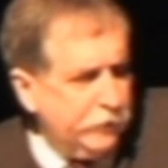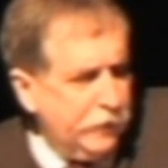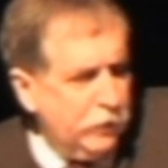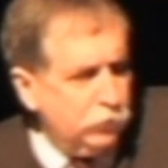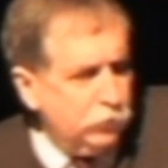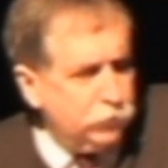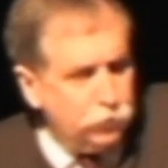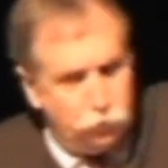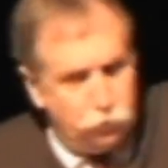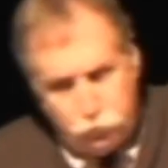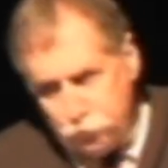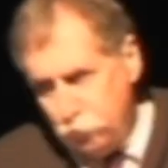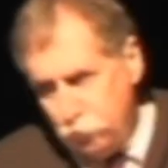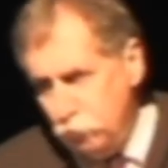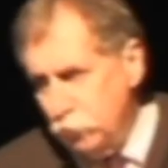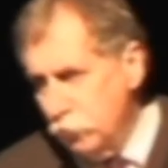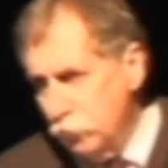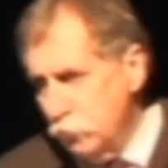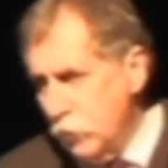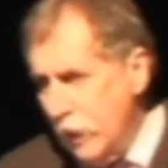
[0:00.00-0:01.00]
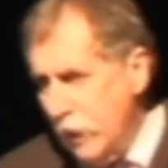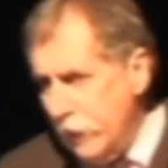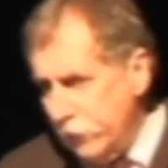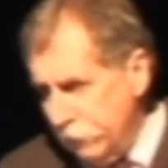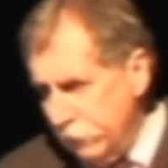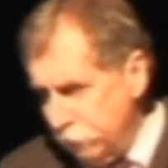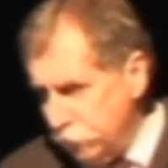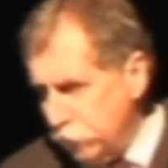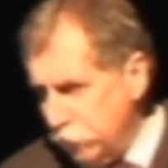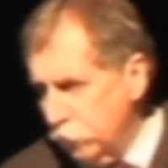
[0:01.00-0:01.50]
households who do not
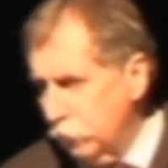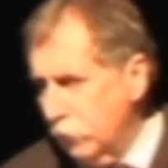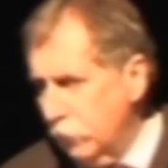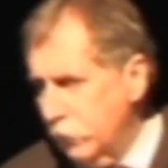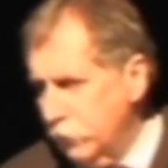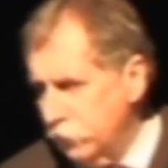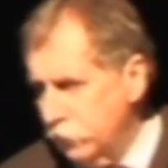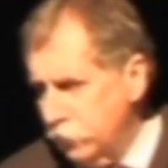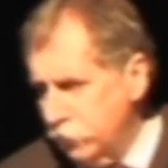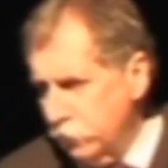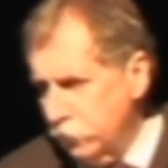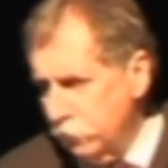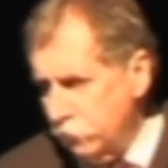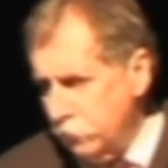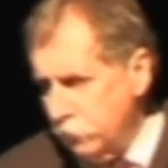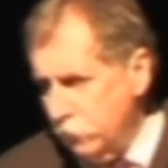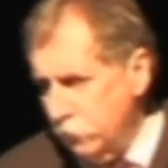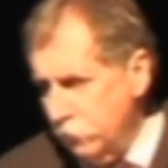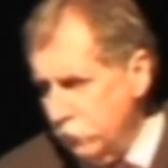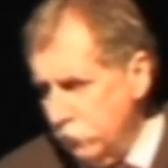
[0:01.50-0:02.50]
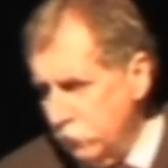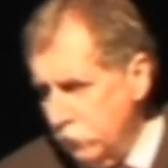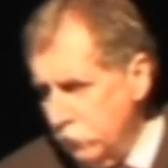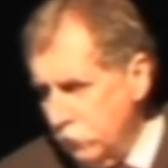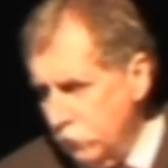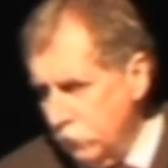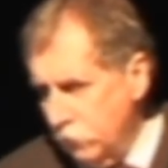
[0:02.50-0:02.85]
have school-age children.